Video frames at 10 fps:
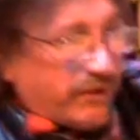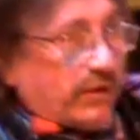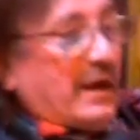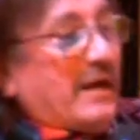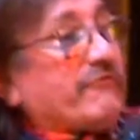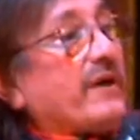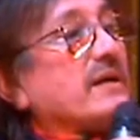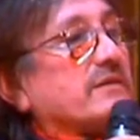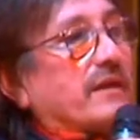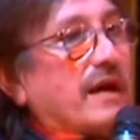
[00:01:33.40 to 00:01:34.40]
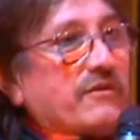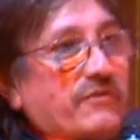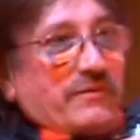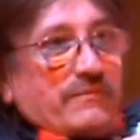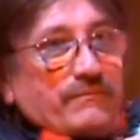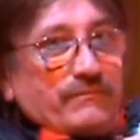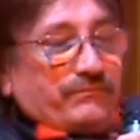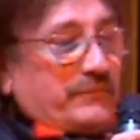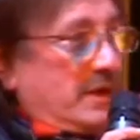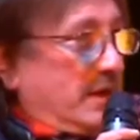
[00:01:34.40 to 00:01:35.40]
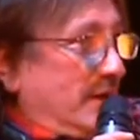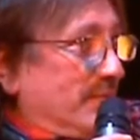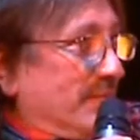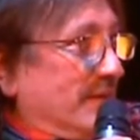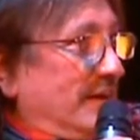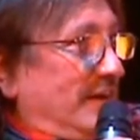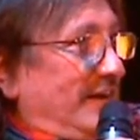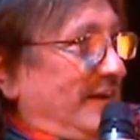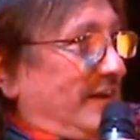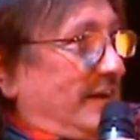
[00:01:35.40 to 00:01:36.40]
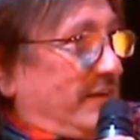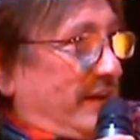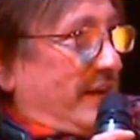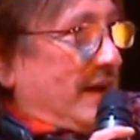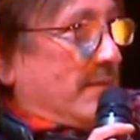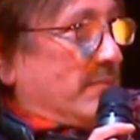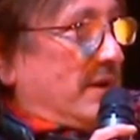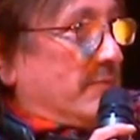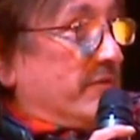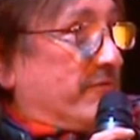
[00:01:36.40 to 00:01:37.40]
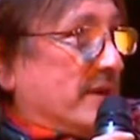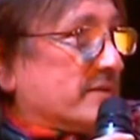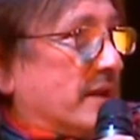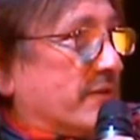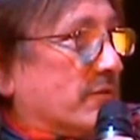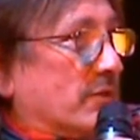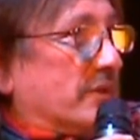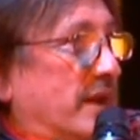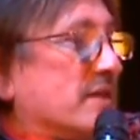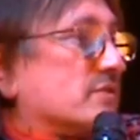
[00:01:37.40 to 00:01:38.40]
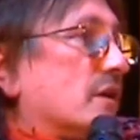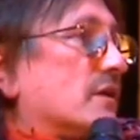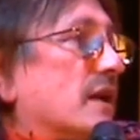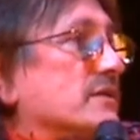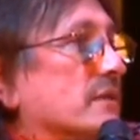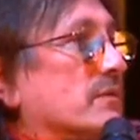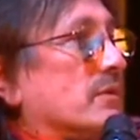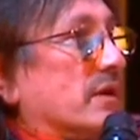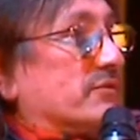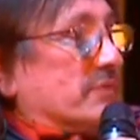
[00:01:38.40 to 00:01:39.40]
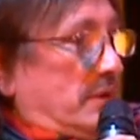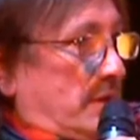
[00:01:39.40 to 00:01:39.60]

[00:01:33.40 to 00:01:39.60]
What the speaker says: that I'm frightened to death. I really am. I've been frightened to death all day, and it's got gradually worse.